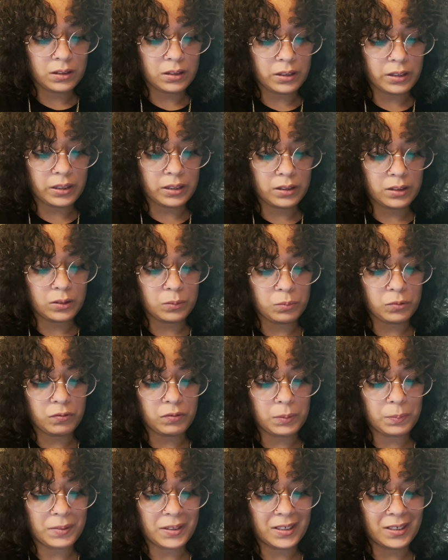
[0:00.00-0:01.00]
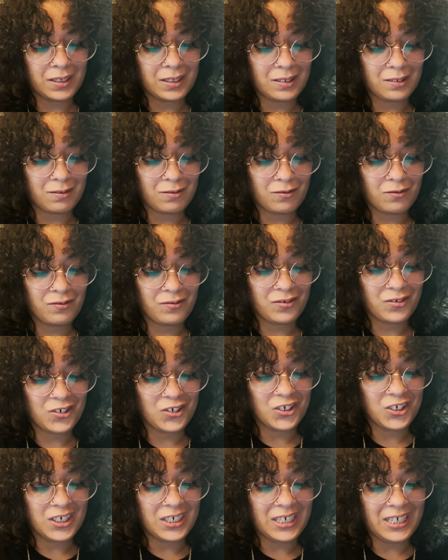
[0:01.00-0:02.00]
I had this movie planned out
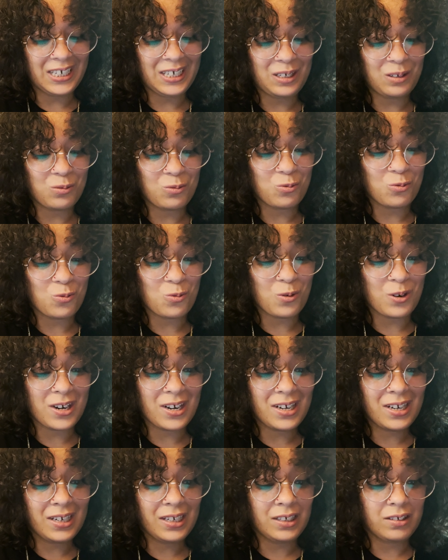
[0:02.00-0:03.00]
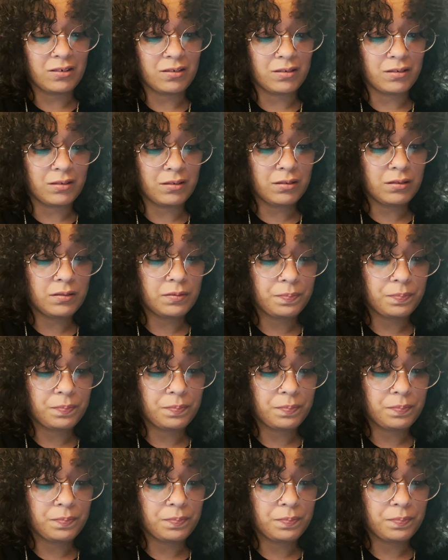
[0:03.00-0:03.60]
for a while.